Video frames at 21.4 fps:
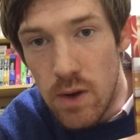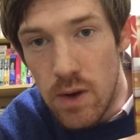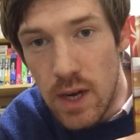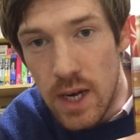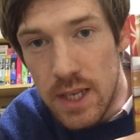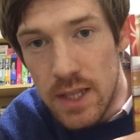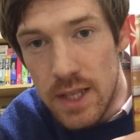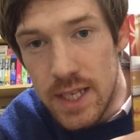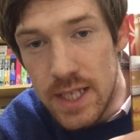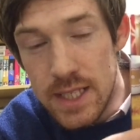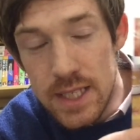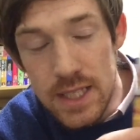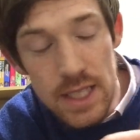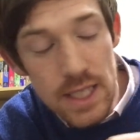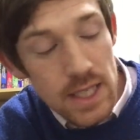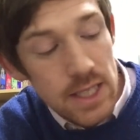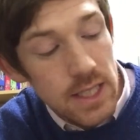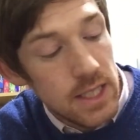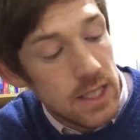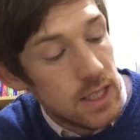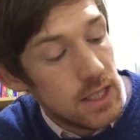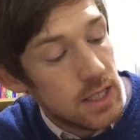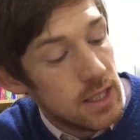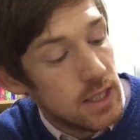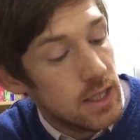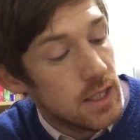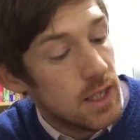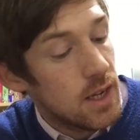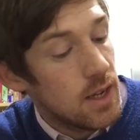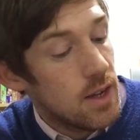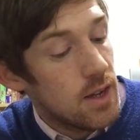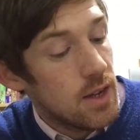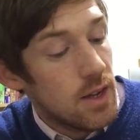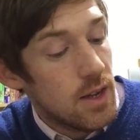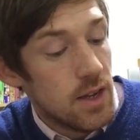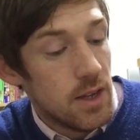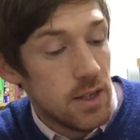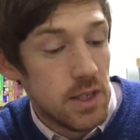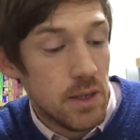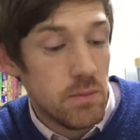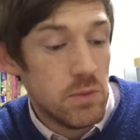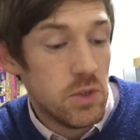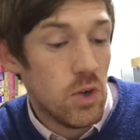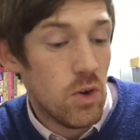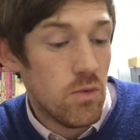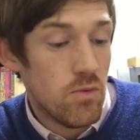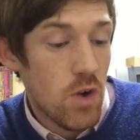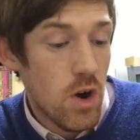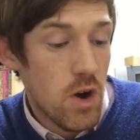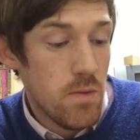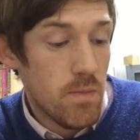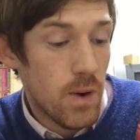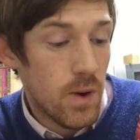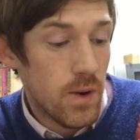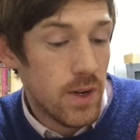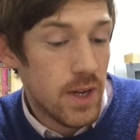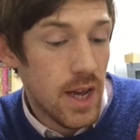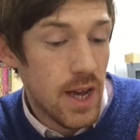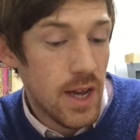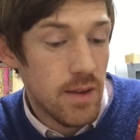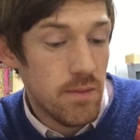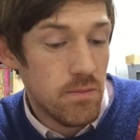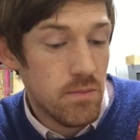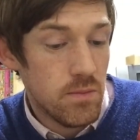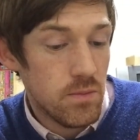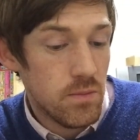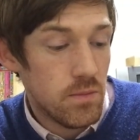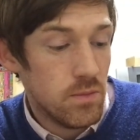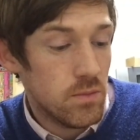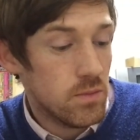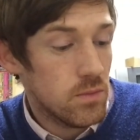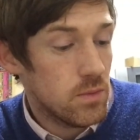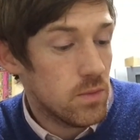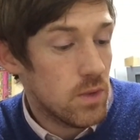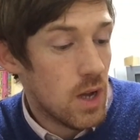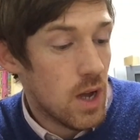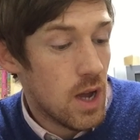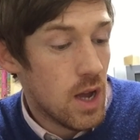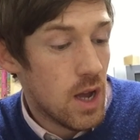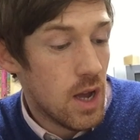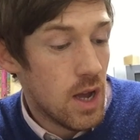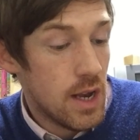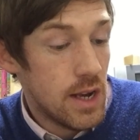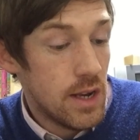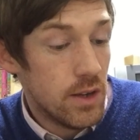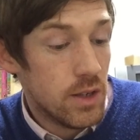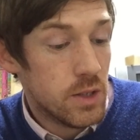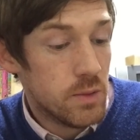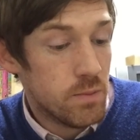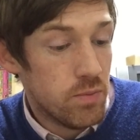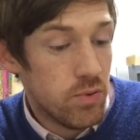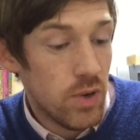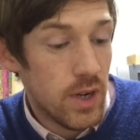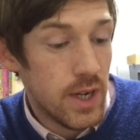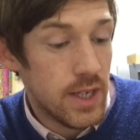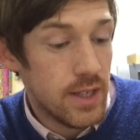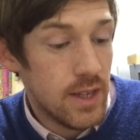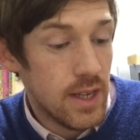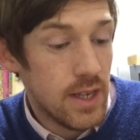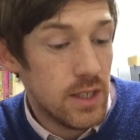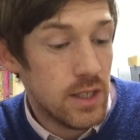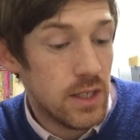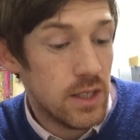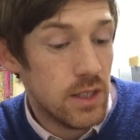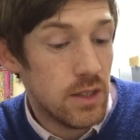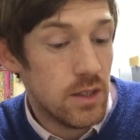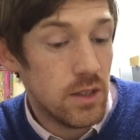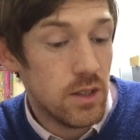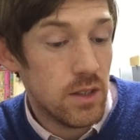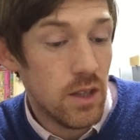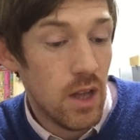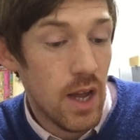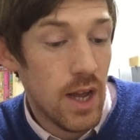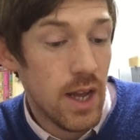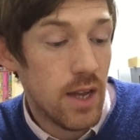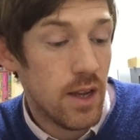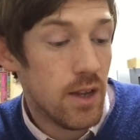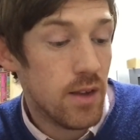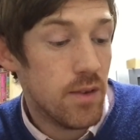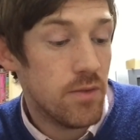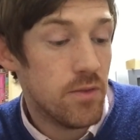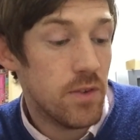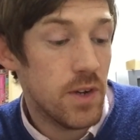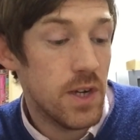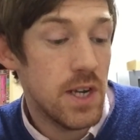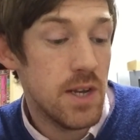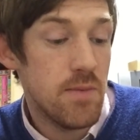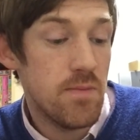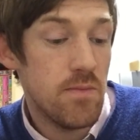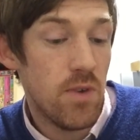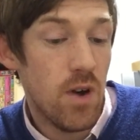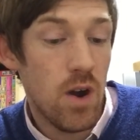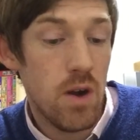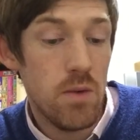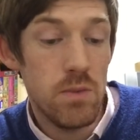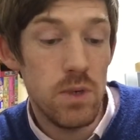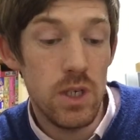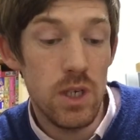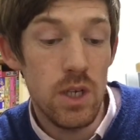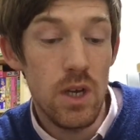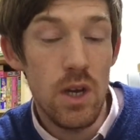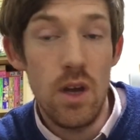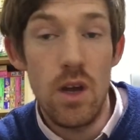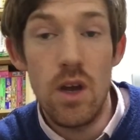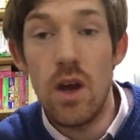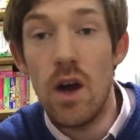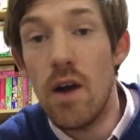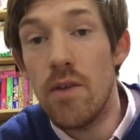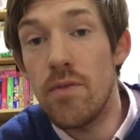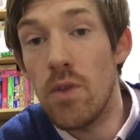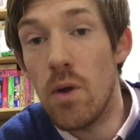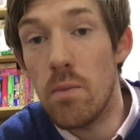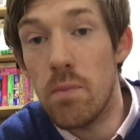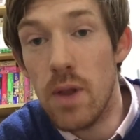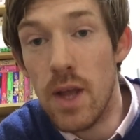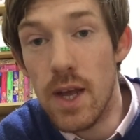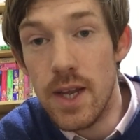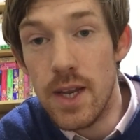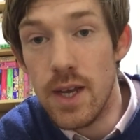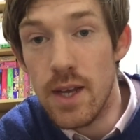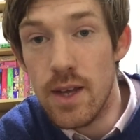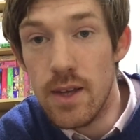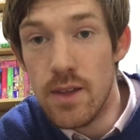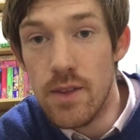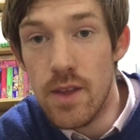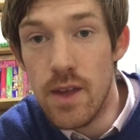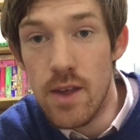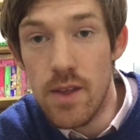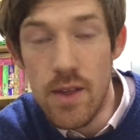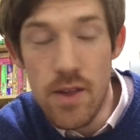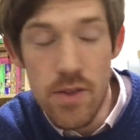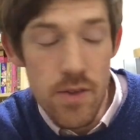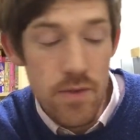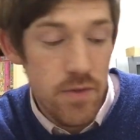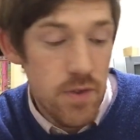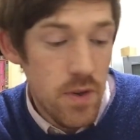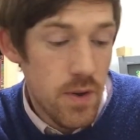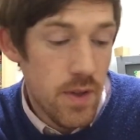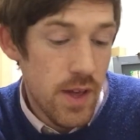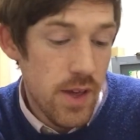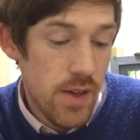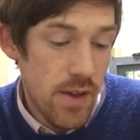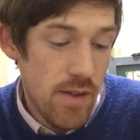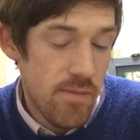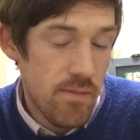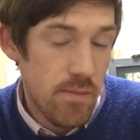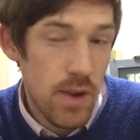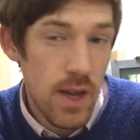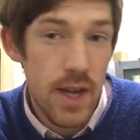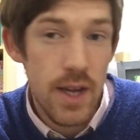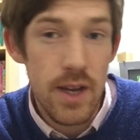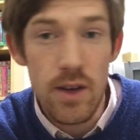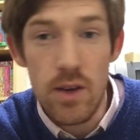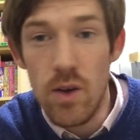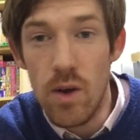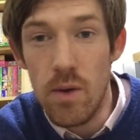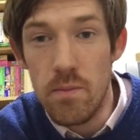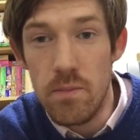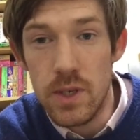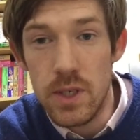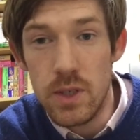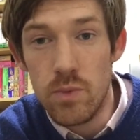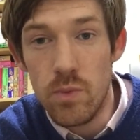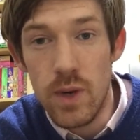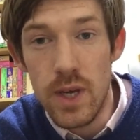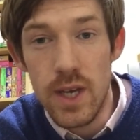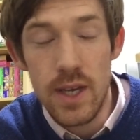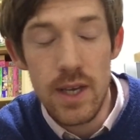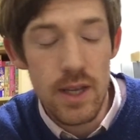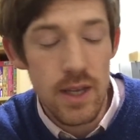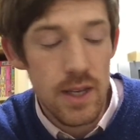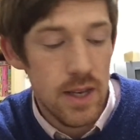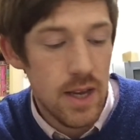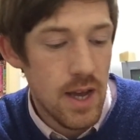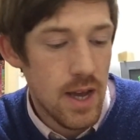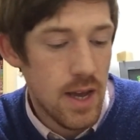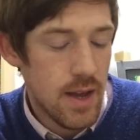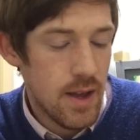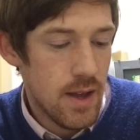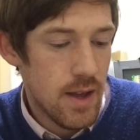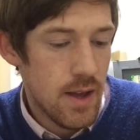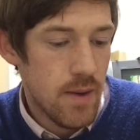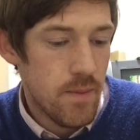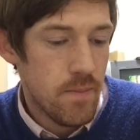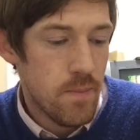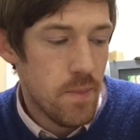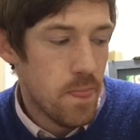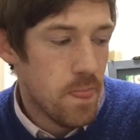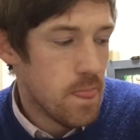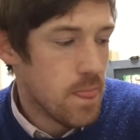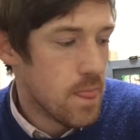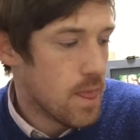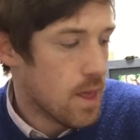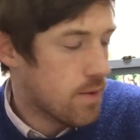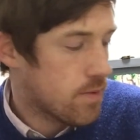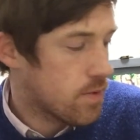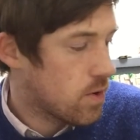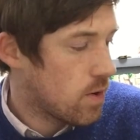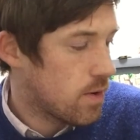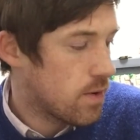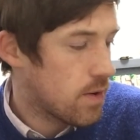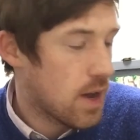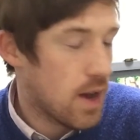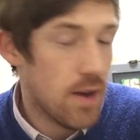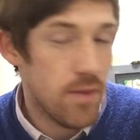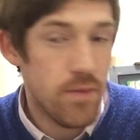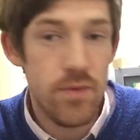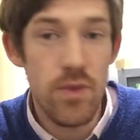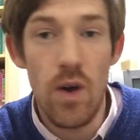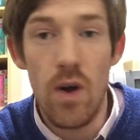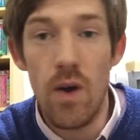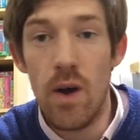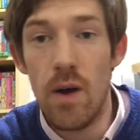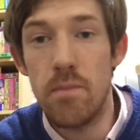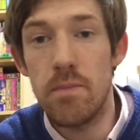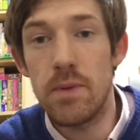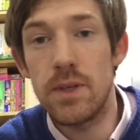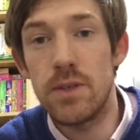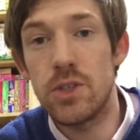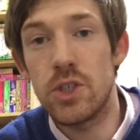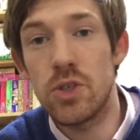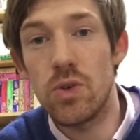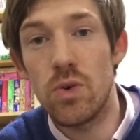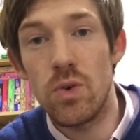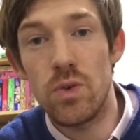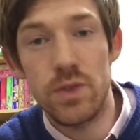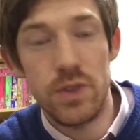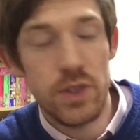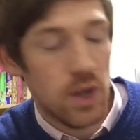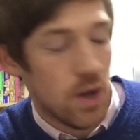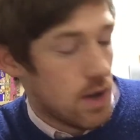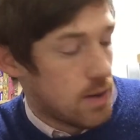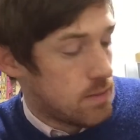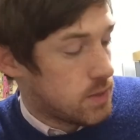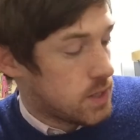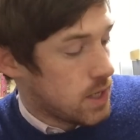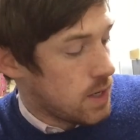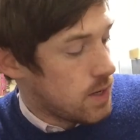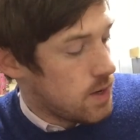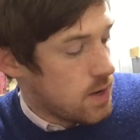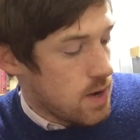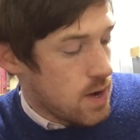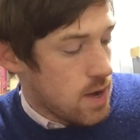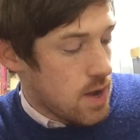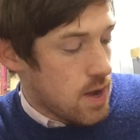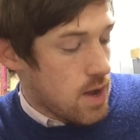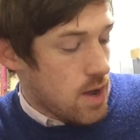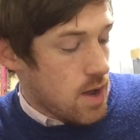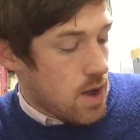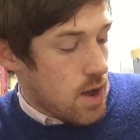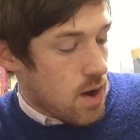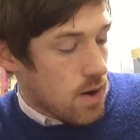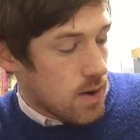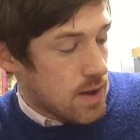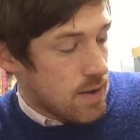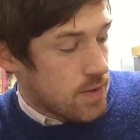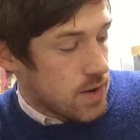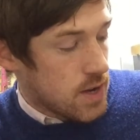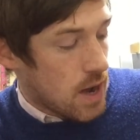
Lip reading: and this is some sort of robot game. It looks pretty decent, like 3D environment. I've not played it. There's a few of these I haven't played. I got them this week, and I've been short on time, so I'll give a